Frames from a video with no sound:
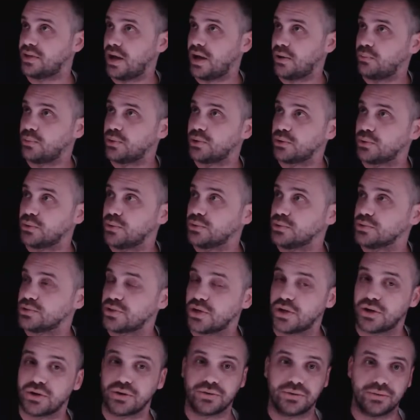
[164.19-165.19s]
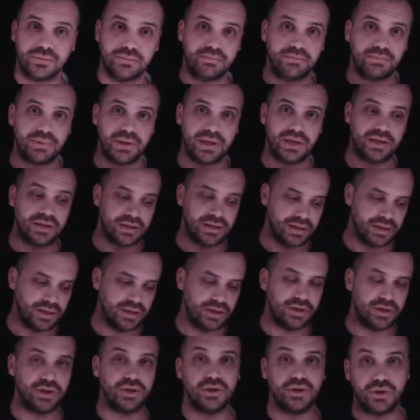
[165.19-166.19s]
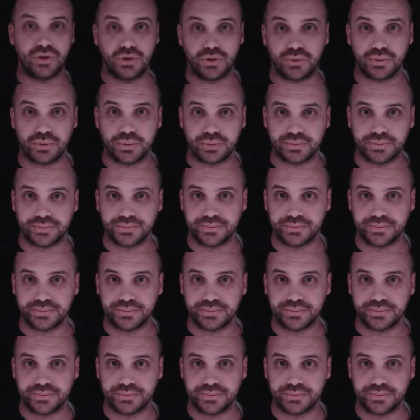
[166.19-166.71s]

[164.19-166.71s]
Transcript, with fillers: That would also be U.